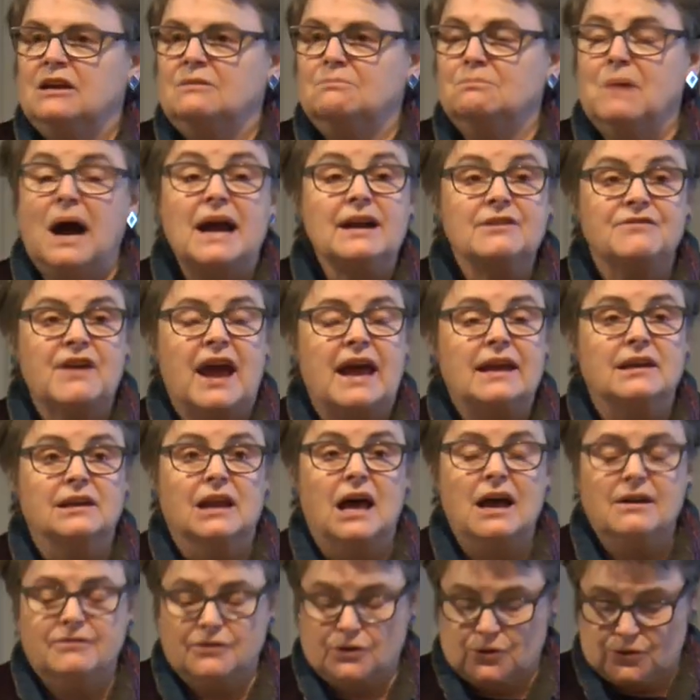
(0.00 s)
might have had
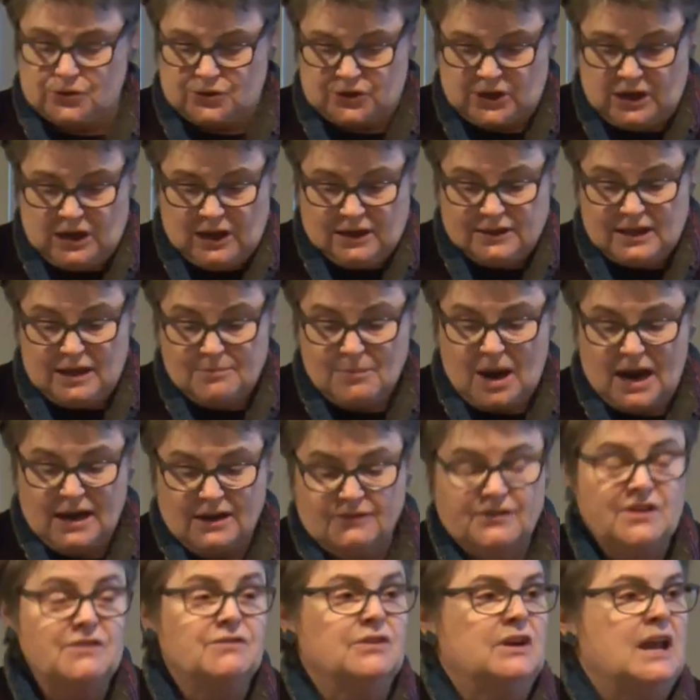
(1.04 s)
lovers. They might
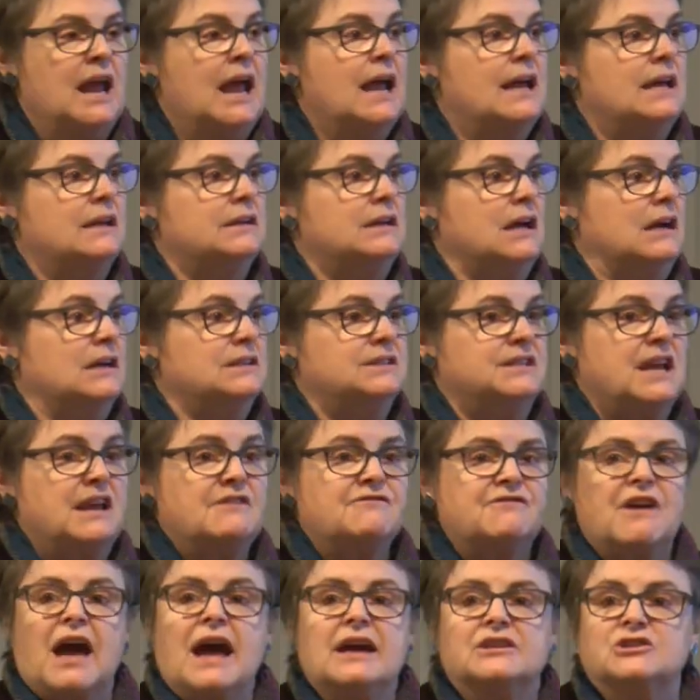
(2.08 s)
have even had uh, de
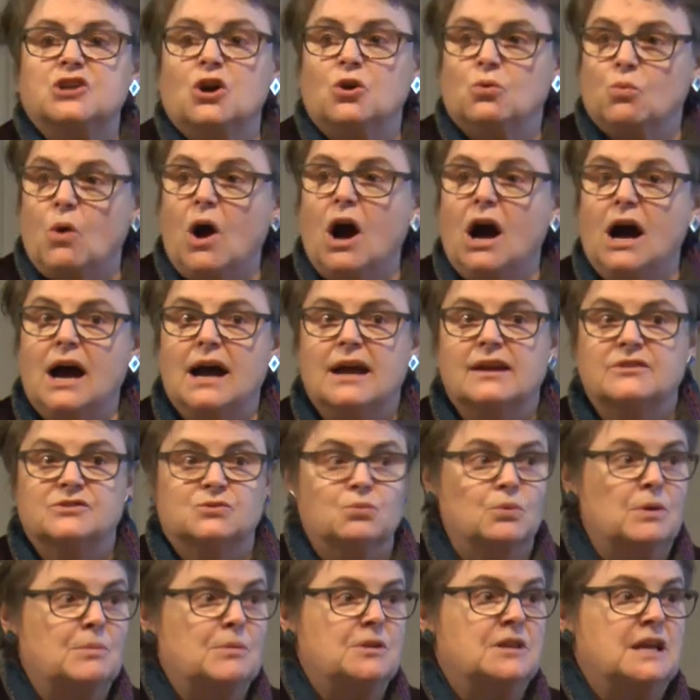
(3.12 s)
facto
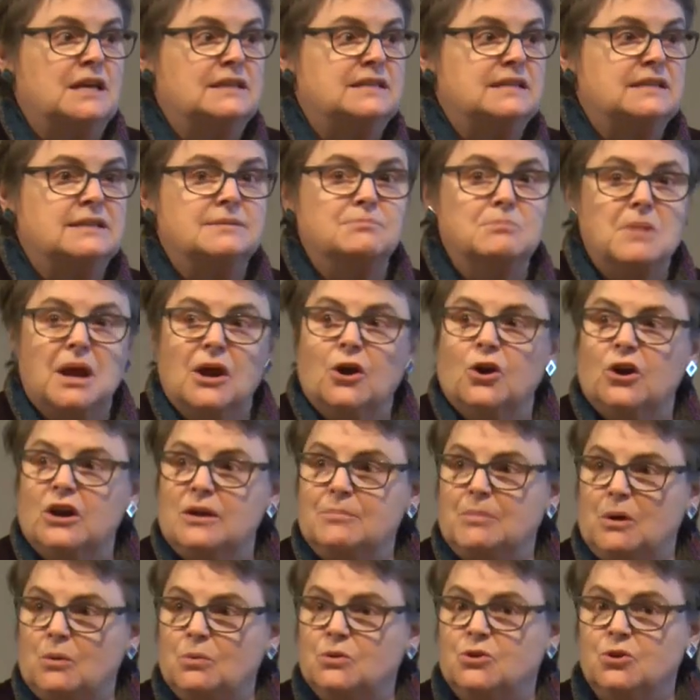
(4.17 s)
wives, women they didn't marry
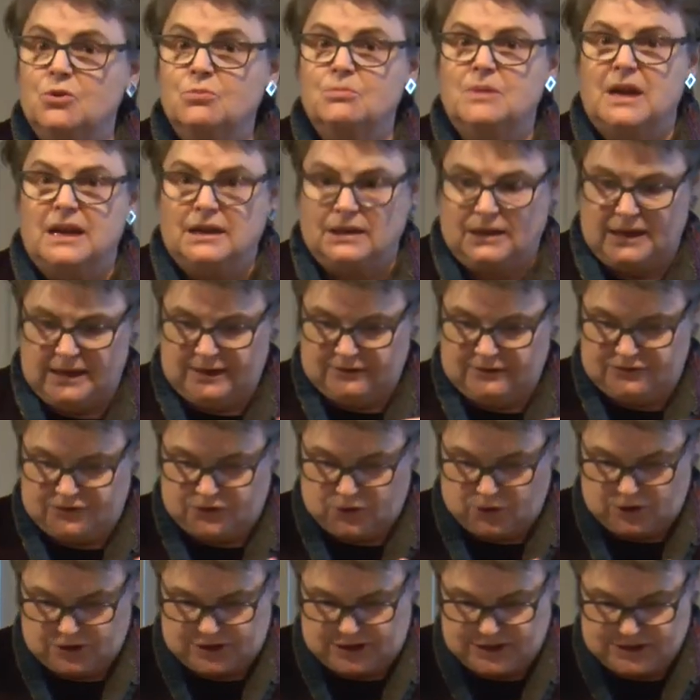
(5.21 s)
but with whom they lived
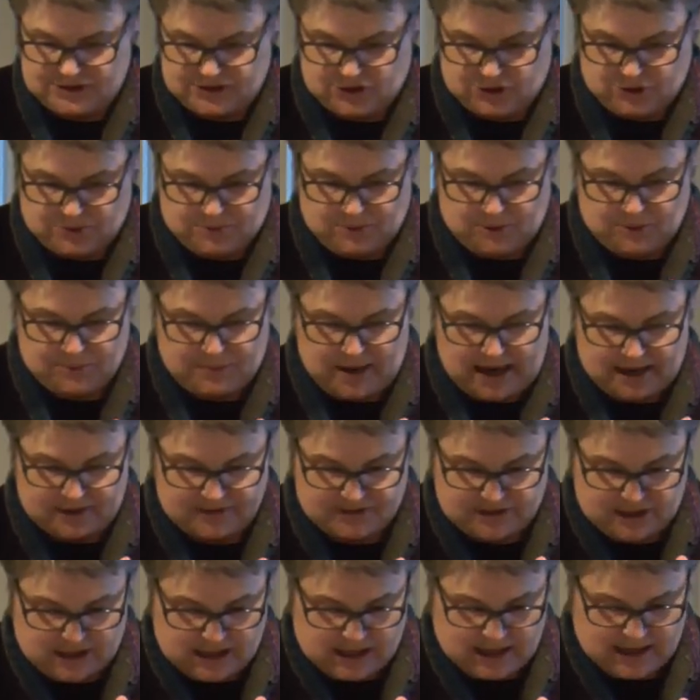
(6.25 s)
for a considerable amount of
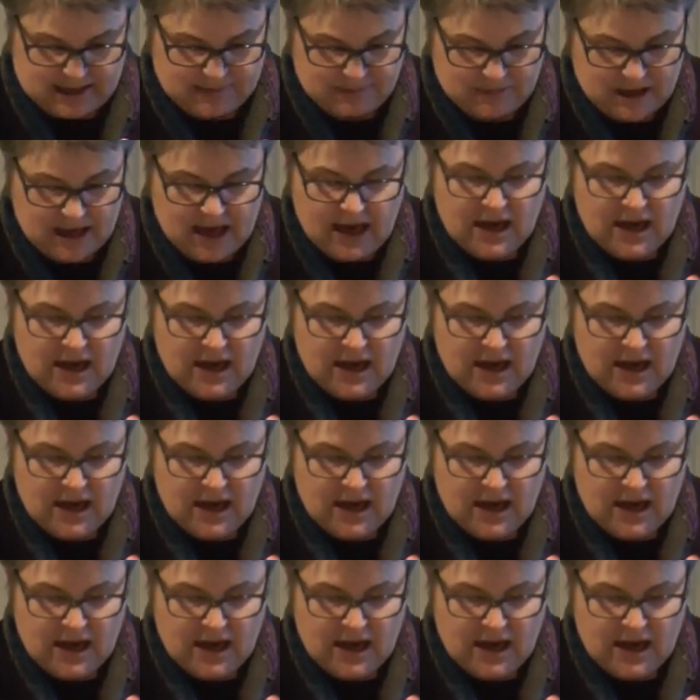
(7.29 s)
time.